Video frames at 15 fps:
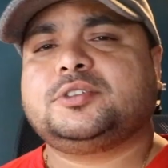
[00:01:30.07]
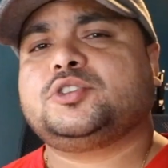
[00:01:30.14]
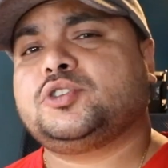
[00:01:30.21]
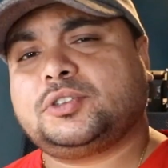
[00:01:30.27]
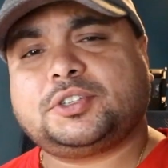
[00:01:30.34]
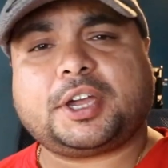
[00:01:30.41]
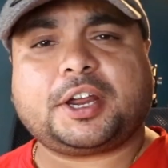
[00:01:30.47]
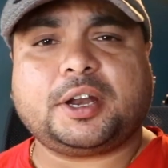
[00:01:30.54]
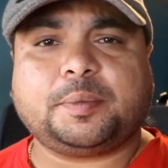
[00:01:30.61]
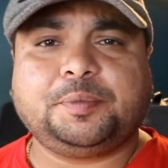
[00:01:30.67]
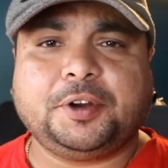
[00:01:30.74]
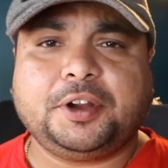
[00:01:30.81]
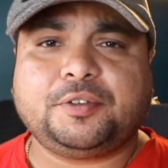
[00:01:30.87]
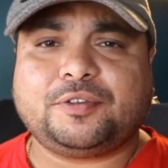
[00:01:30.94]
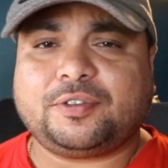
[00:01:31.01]
So second
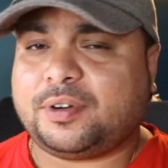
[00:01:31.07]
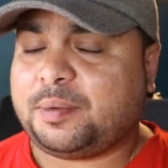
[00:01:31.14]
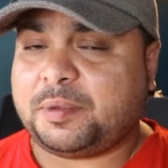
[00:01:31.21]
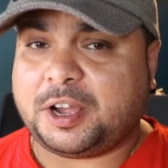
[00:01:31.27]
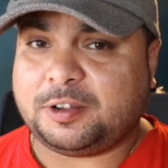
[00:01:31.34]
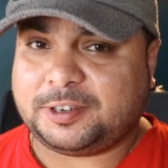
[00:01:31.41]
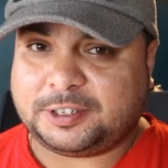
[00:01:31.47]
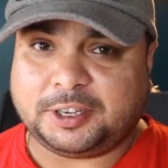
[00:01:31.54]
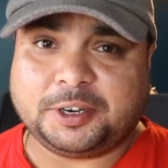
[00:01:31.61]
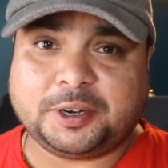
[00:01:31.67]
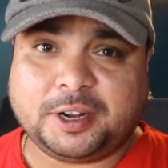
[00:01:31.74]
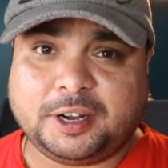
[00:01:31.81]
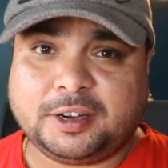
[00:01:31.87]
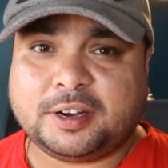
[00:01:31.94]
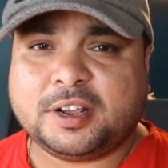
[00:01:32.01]
update from iOS
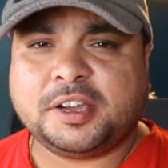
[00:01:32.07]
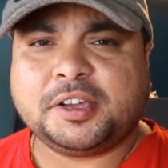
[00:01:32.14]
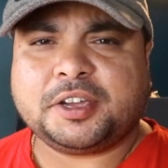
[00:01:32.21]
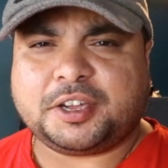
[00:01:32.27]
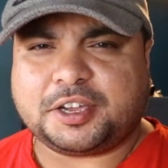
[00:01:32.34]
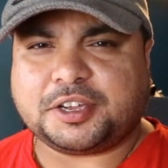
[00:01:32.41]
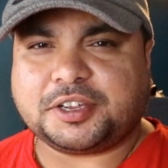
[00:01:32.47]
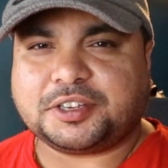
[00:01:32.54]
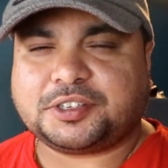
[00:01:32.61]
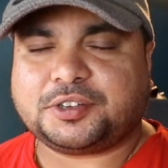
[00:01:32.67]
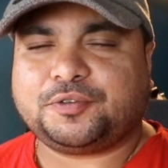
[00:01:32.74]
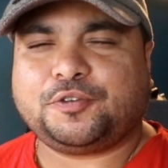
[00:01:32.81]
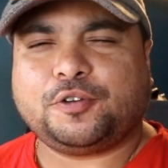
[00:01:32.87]
13 is